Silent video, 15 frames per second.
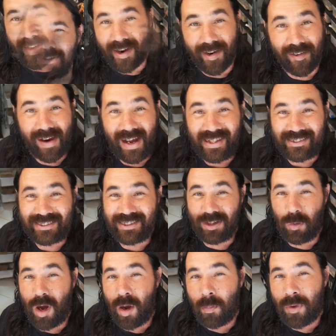All right,
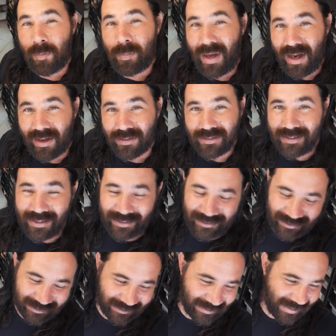so I'm about
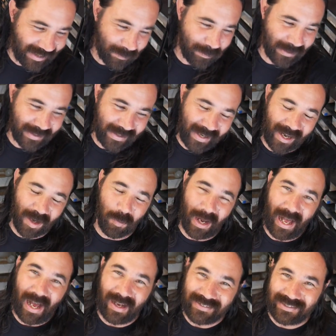to set up the camera
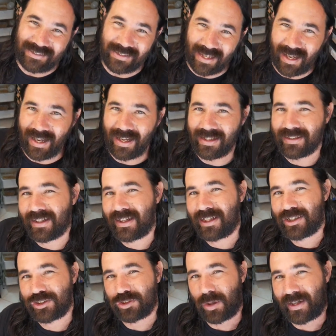outside
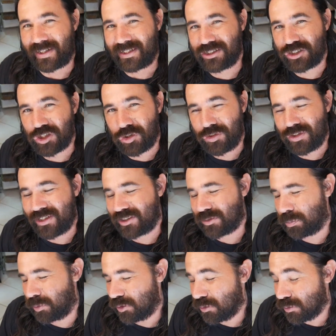so I could show you this
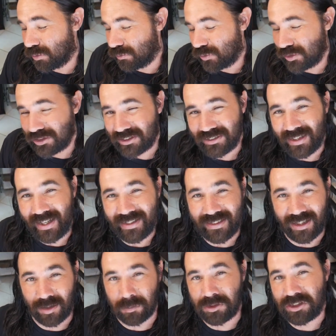beautiful snake
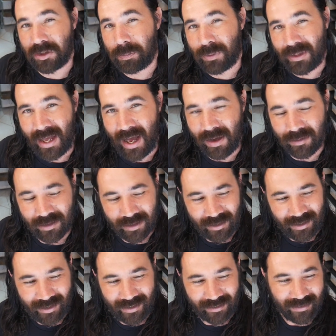that I'm shipping out
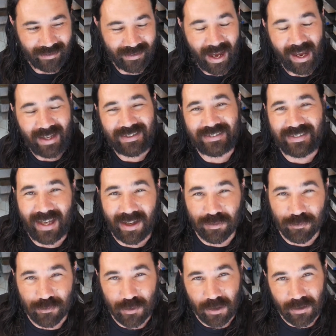in the nice South
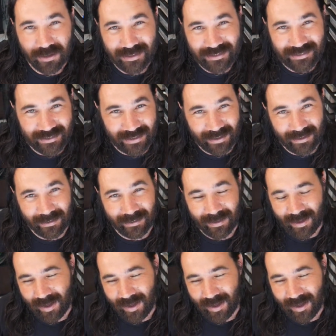Florida sun,